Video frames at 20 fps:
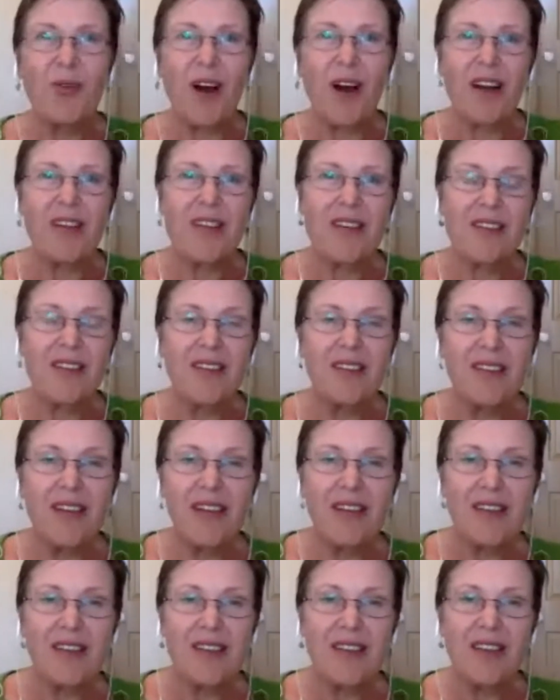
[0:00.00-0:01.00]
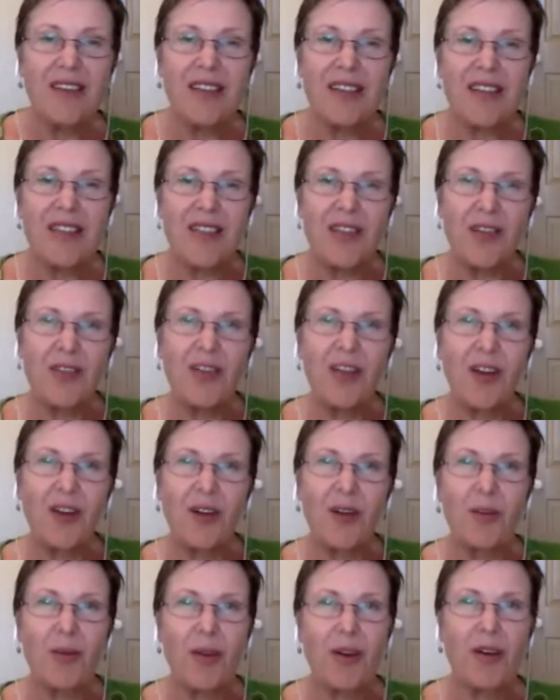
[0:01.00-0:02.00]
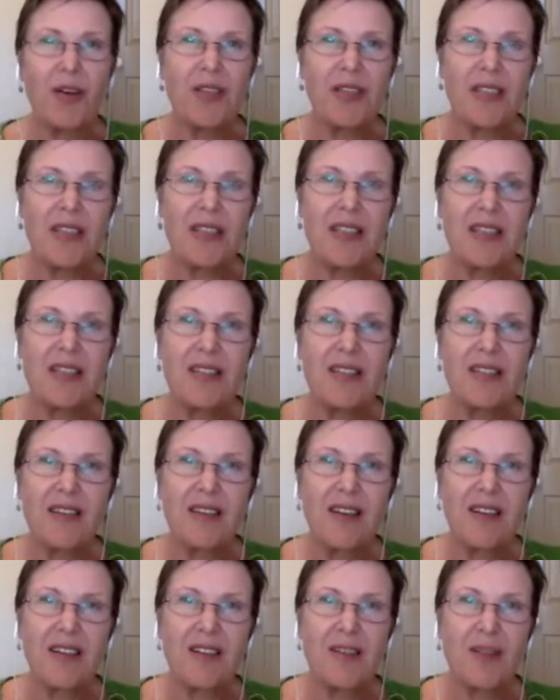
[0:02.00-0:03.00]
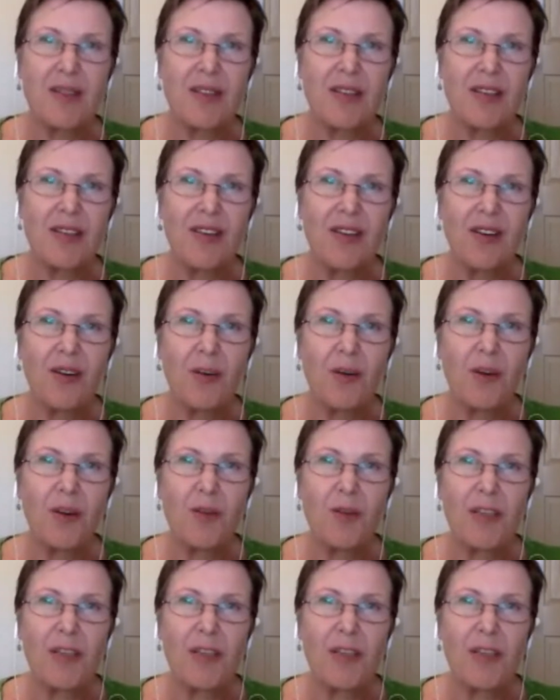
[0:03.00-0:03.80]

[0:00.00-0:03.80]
right. I think that's an ongoing process, isn't it? Because I know with